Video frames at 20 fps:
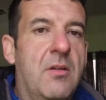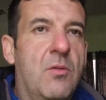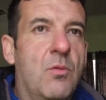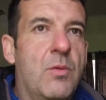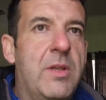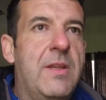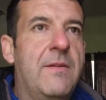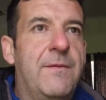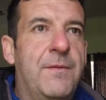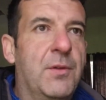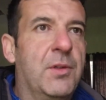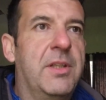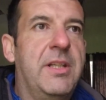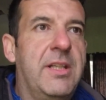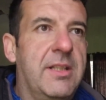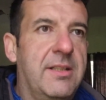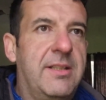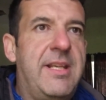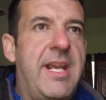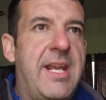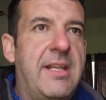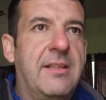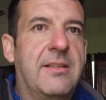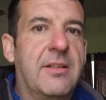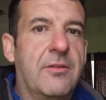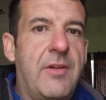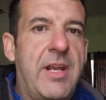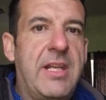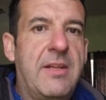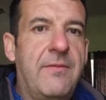We fully intend
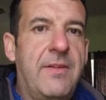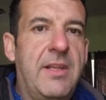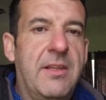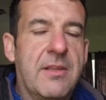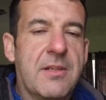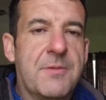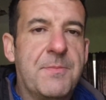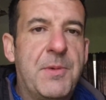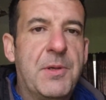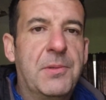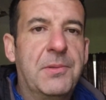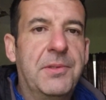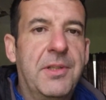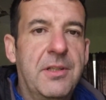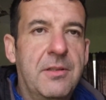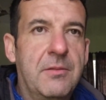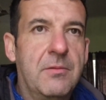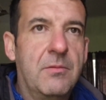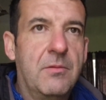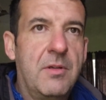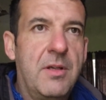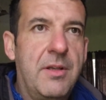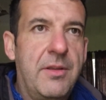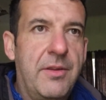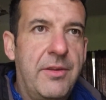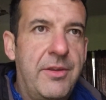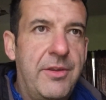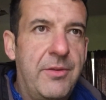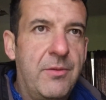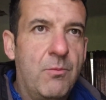to renovate this building.
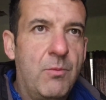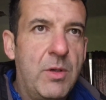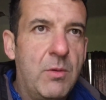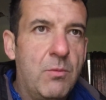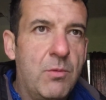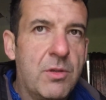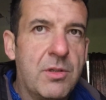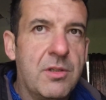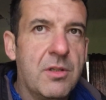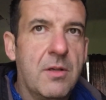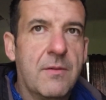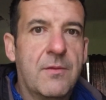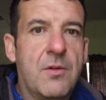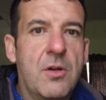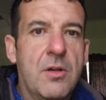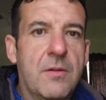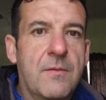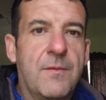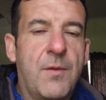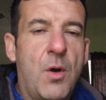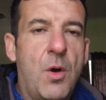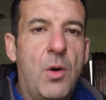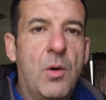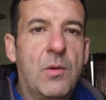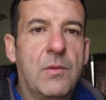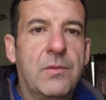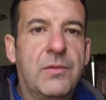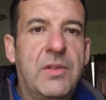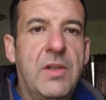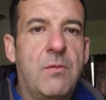We wouldn't have got
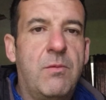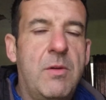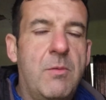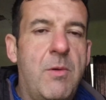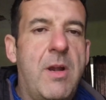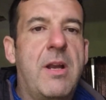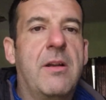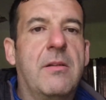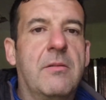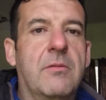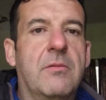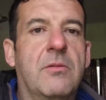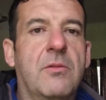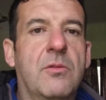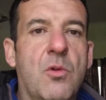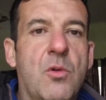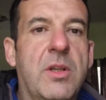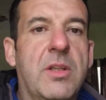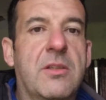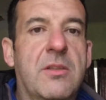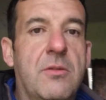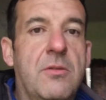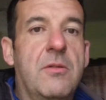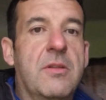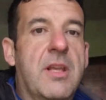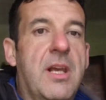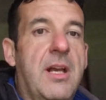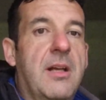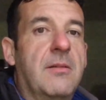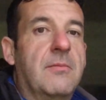involved if we weren't going to do
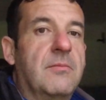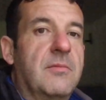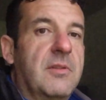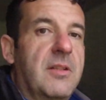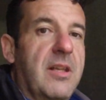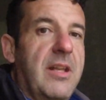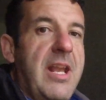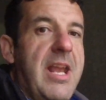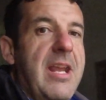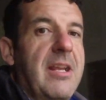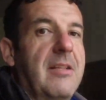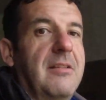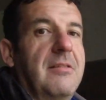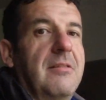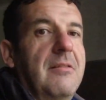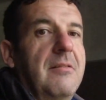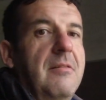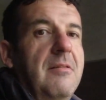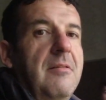that, correct?